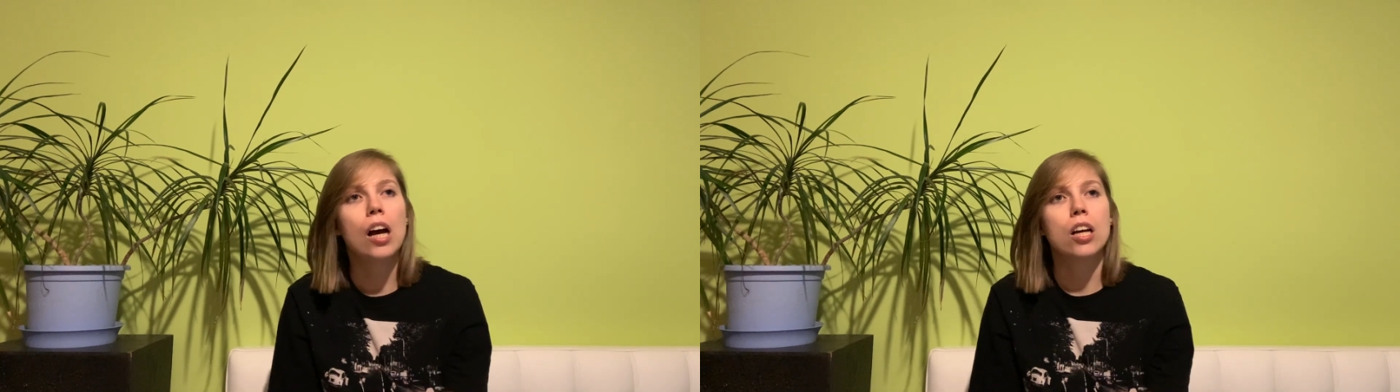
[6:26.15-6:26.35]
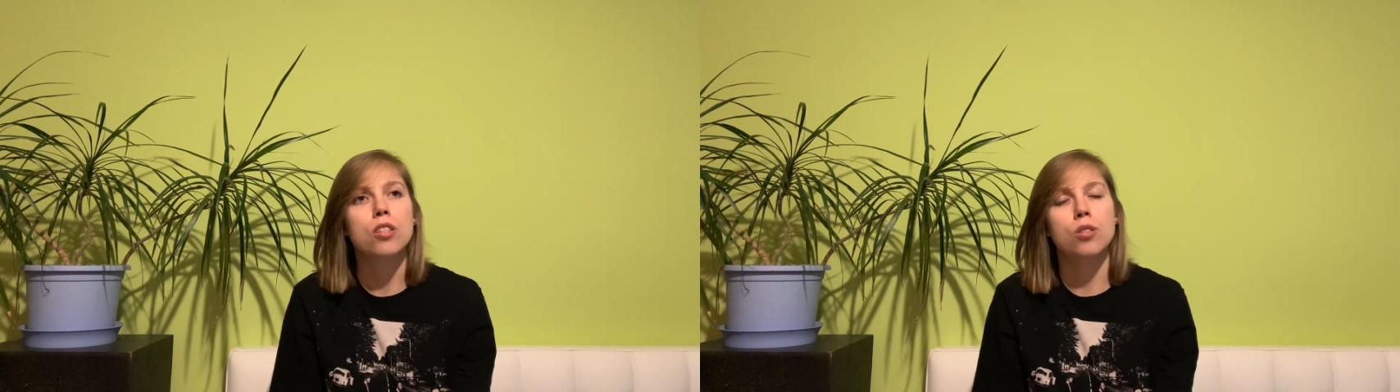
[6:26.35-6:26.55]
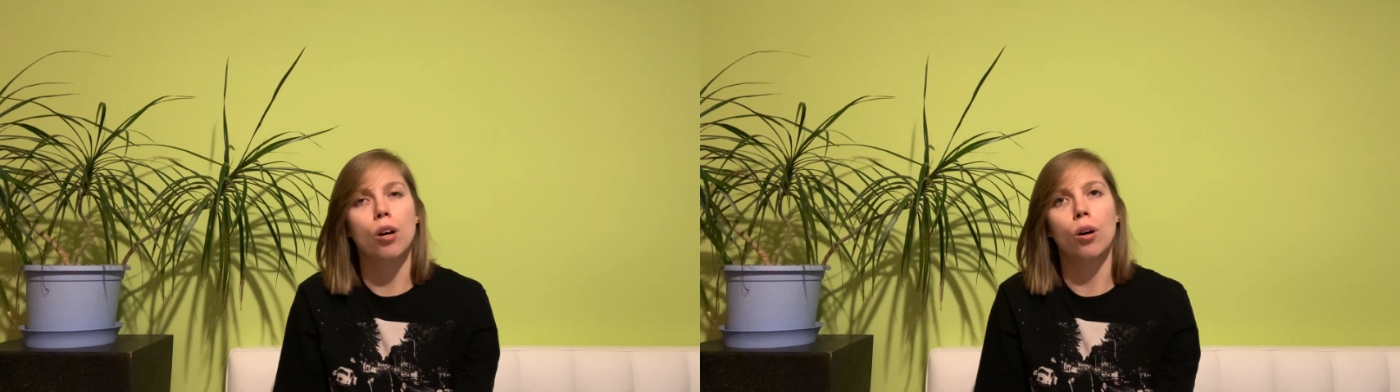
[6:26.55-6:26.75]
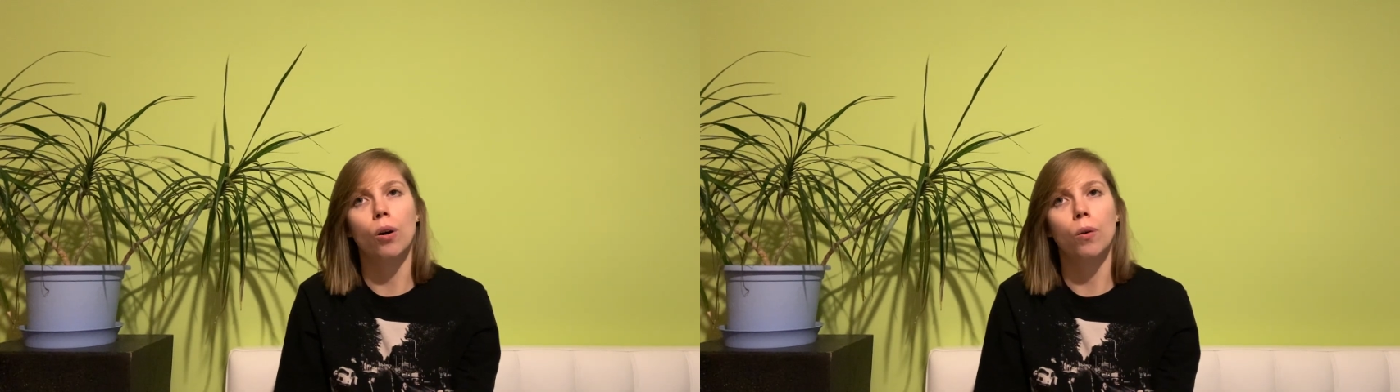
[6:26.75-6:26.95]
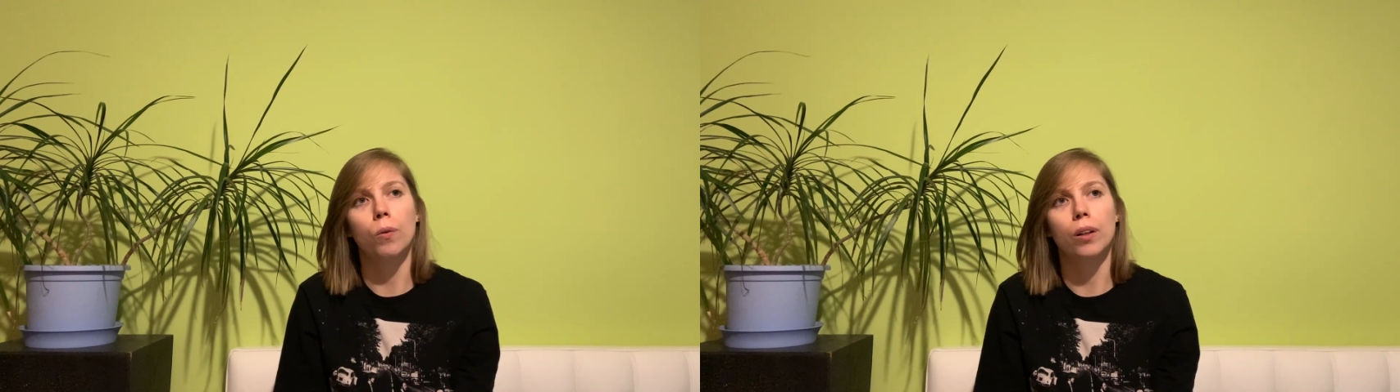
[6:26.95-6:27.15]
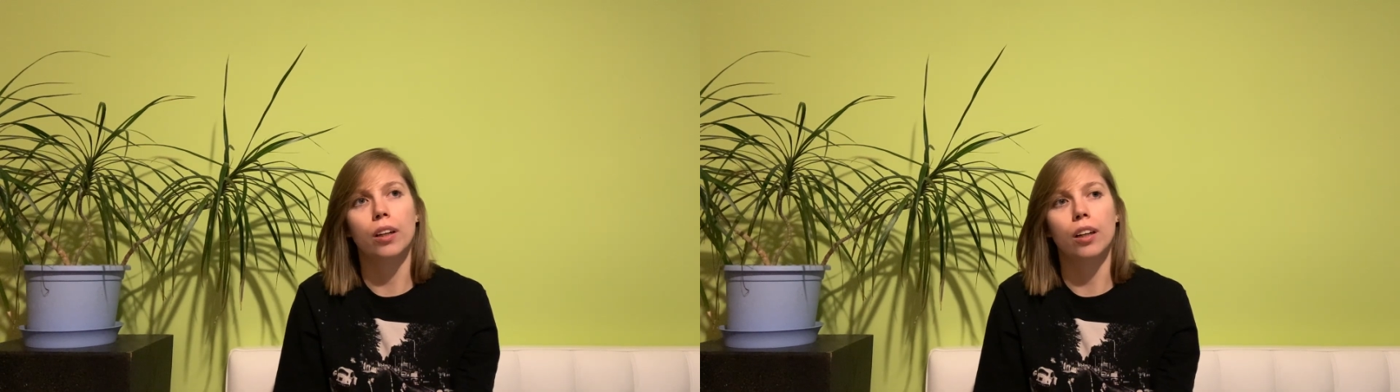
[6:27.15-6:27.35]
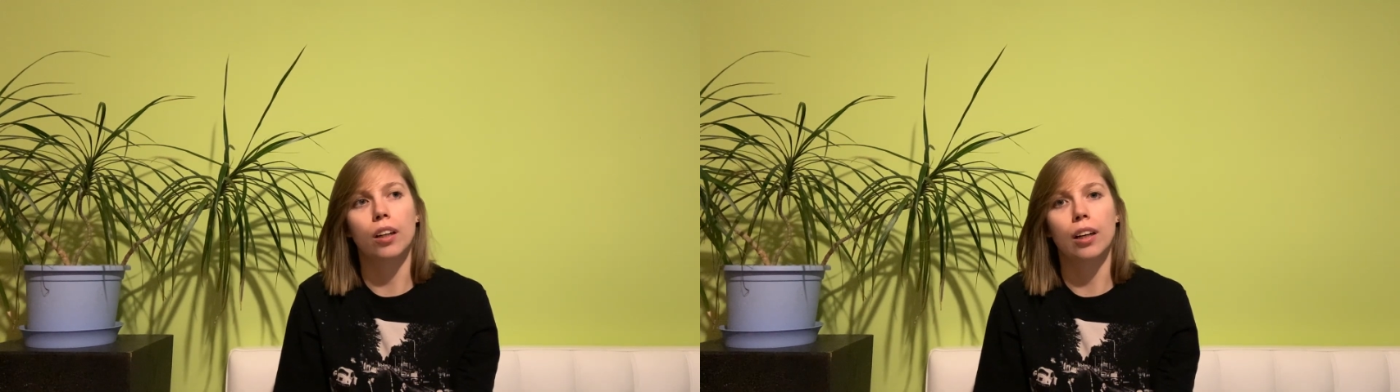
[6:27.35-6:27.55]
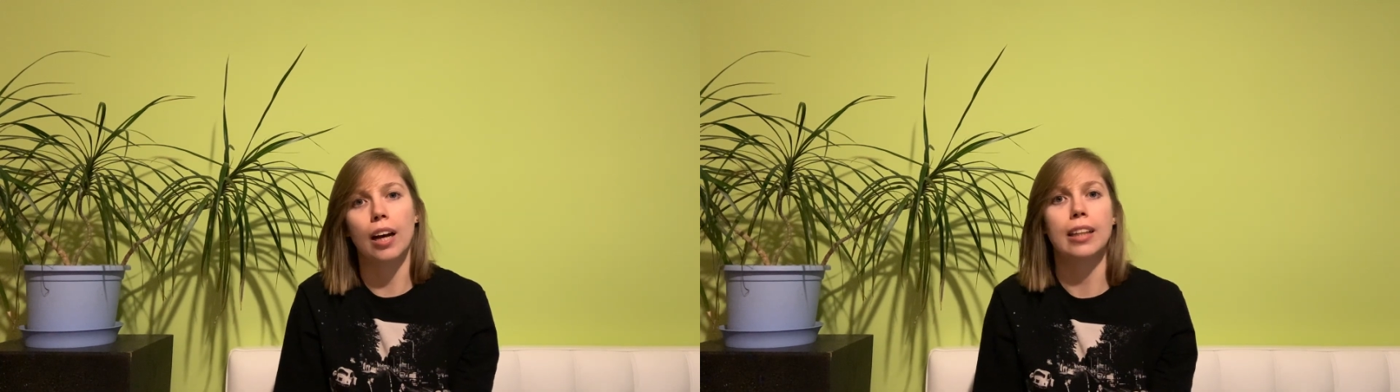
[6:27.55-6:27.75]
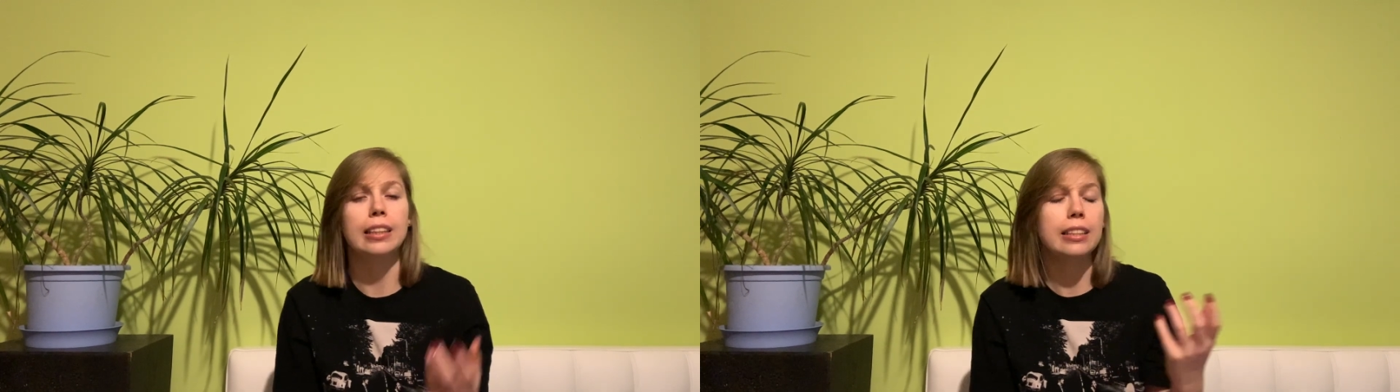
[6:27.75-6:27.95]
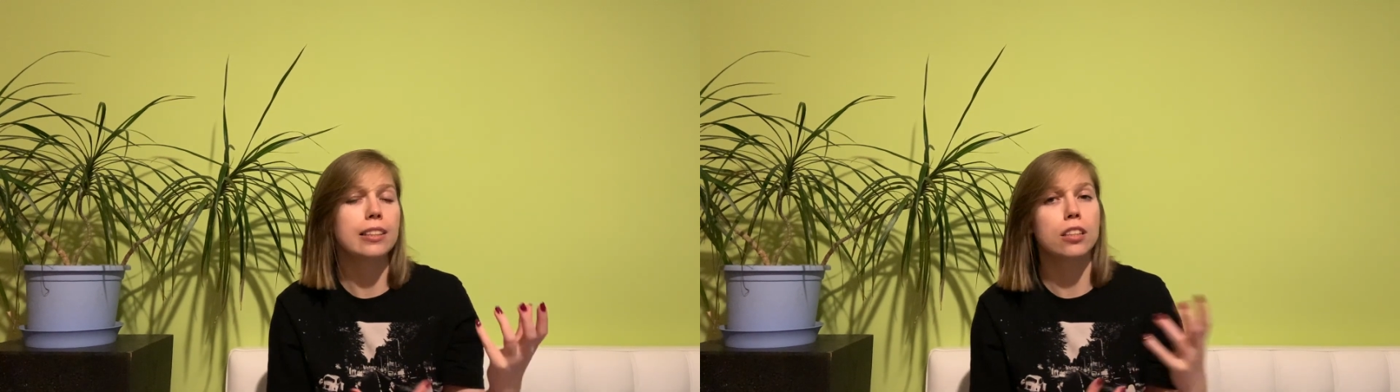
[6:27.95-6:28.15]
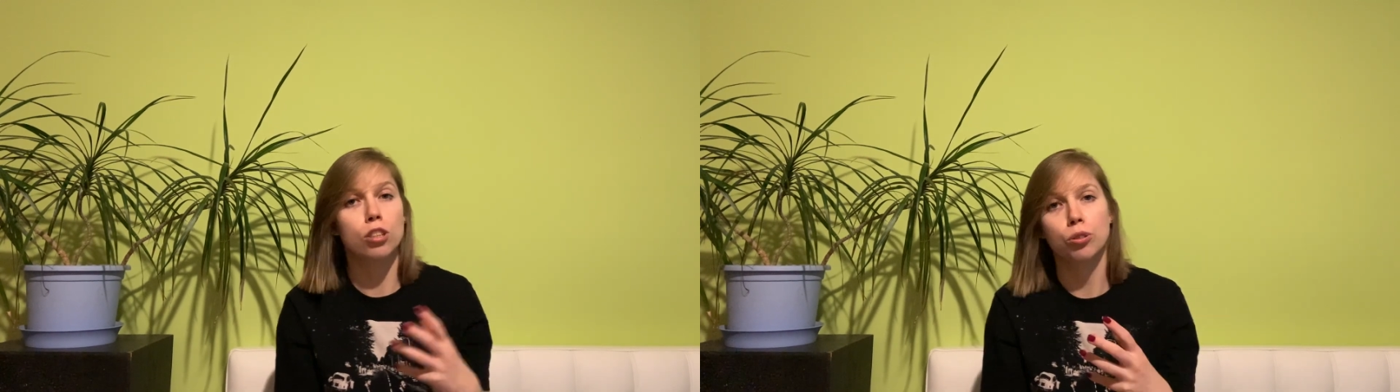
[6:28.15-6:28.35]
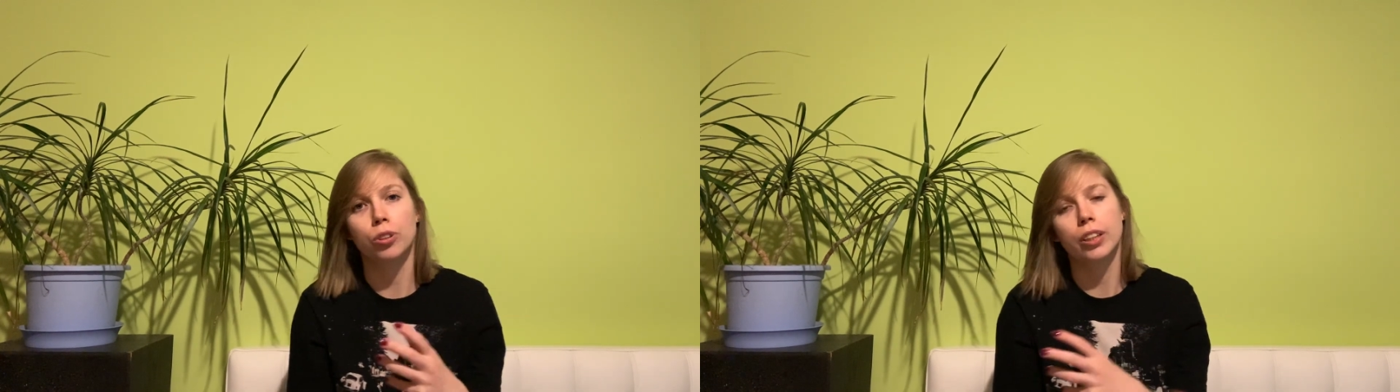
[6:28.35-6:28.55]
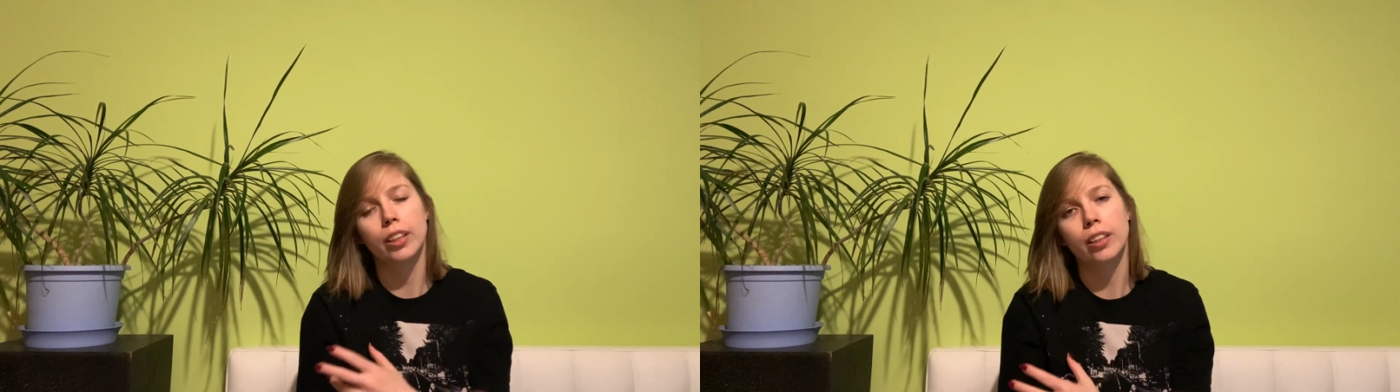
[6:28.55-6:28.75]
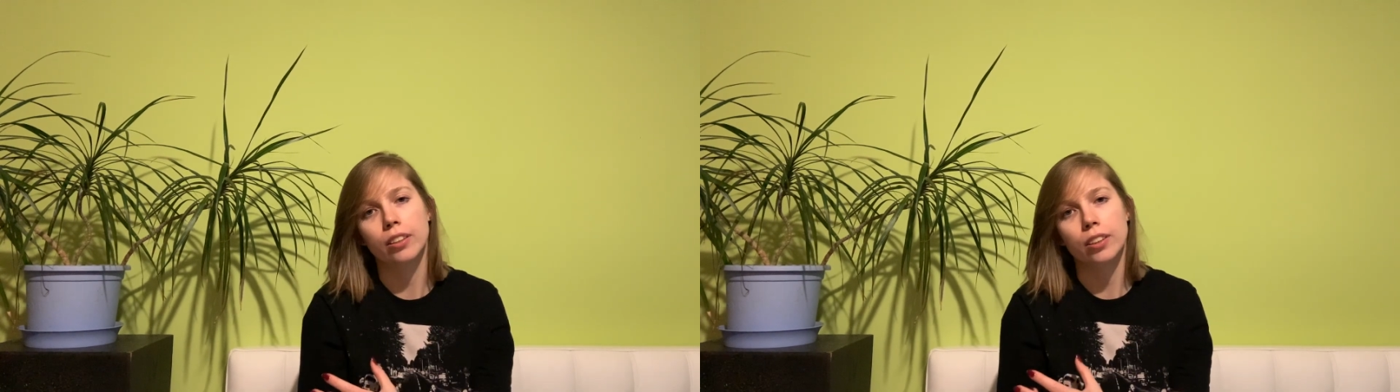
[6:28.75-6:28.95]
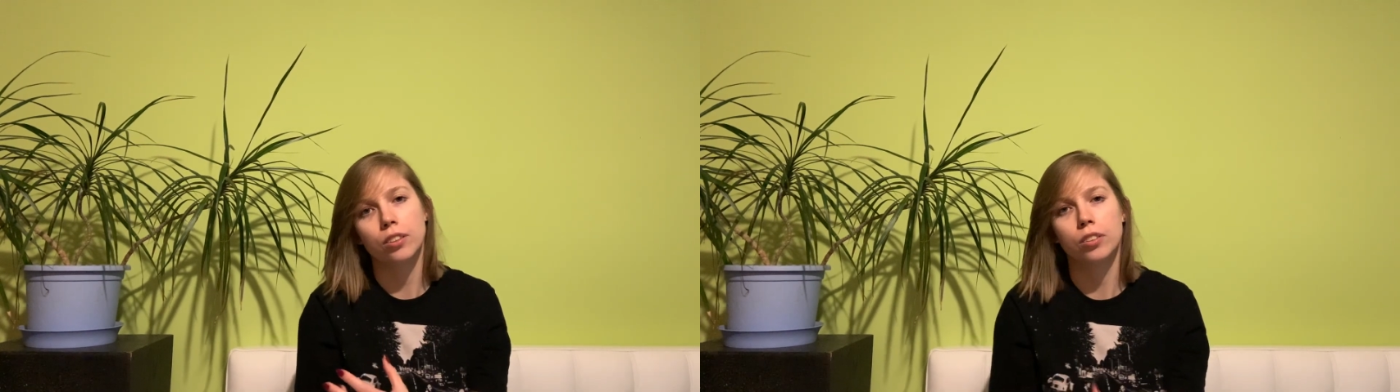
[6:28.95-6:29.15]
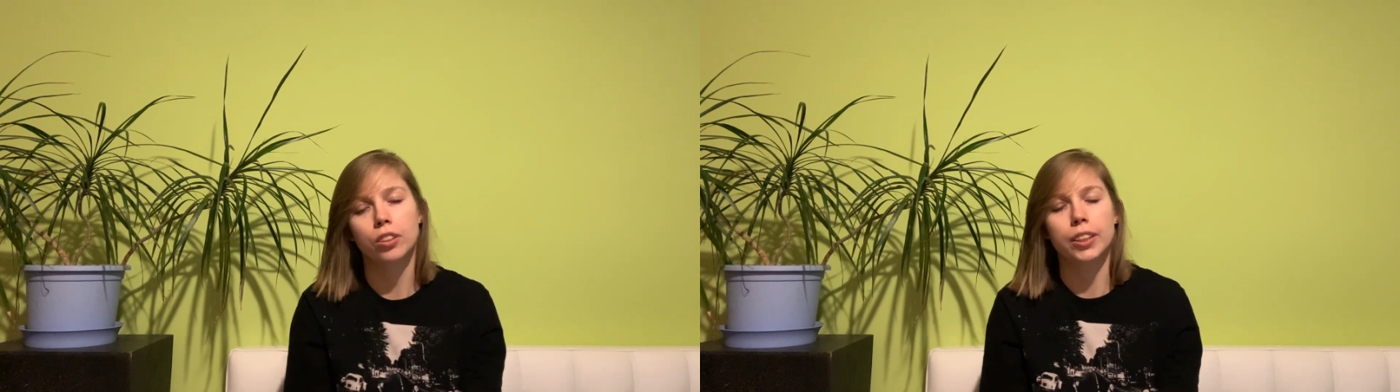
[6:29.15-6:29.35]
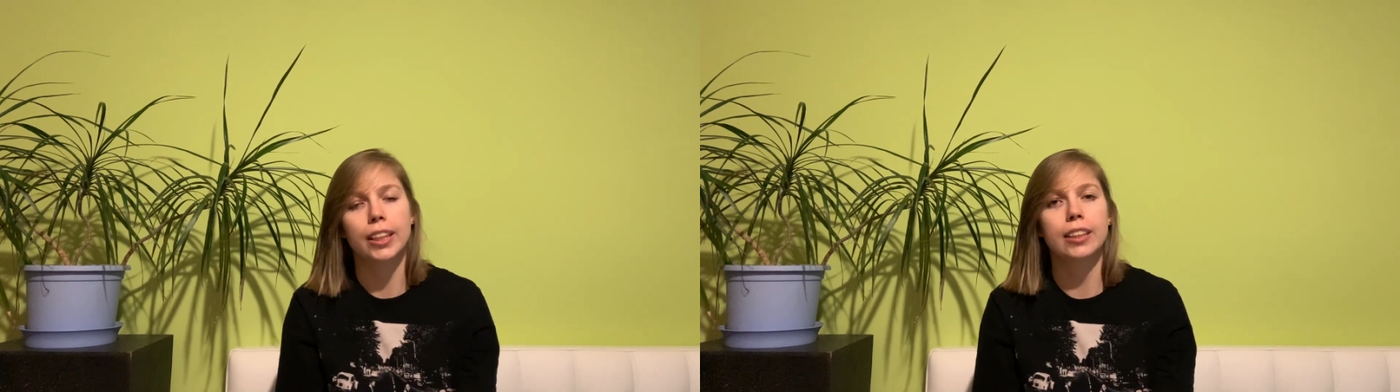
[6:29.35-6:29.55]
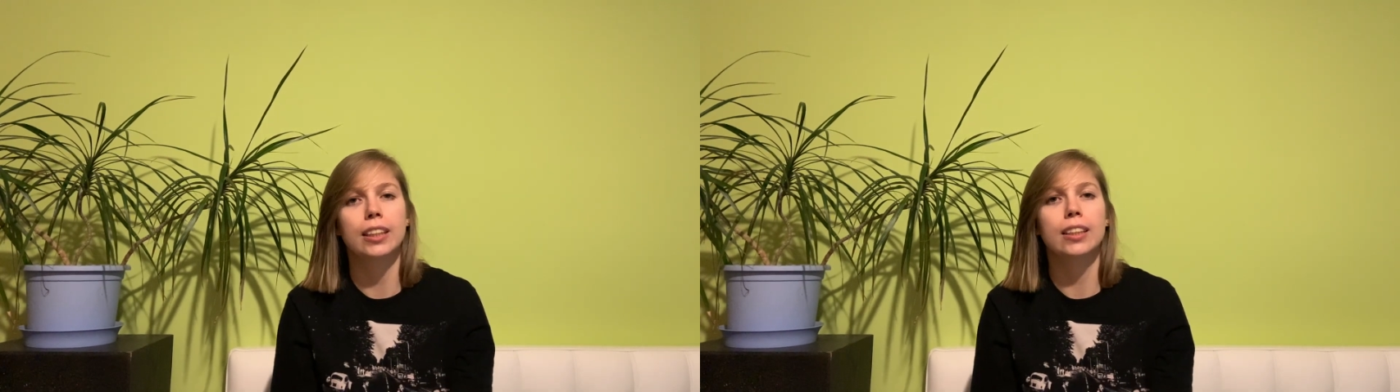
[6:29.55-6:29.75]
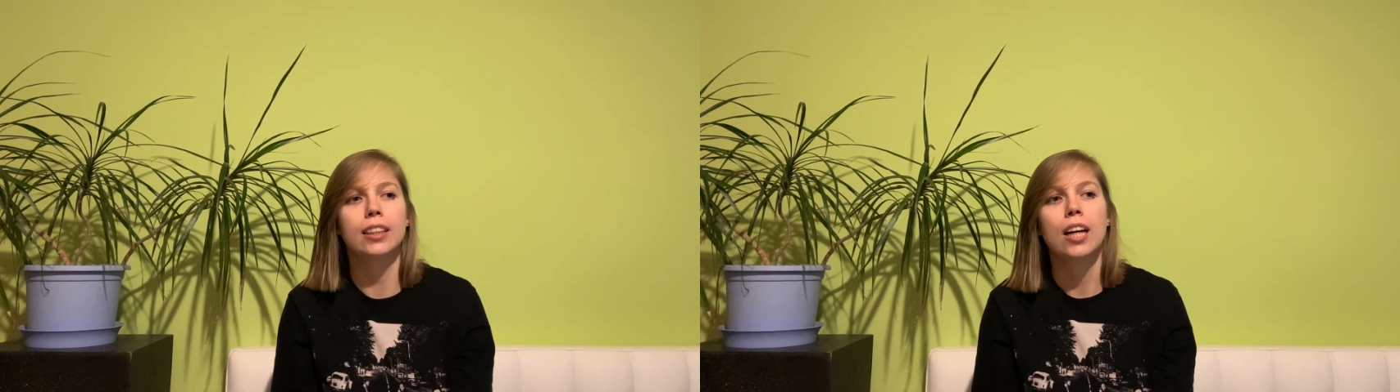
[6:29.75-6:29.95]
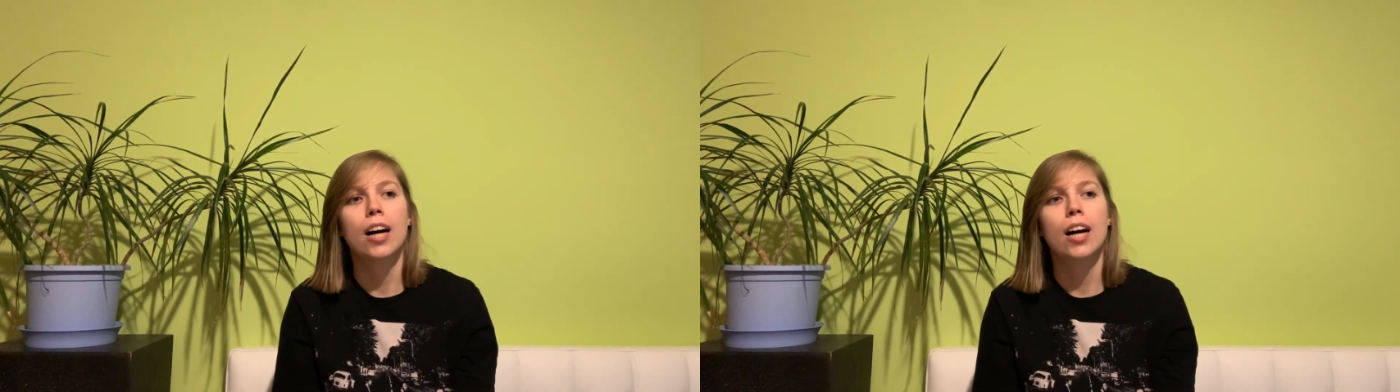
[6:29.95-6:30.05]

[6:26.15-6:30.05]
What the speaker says: so at least it's sure that they're gonna donate it,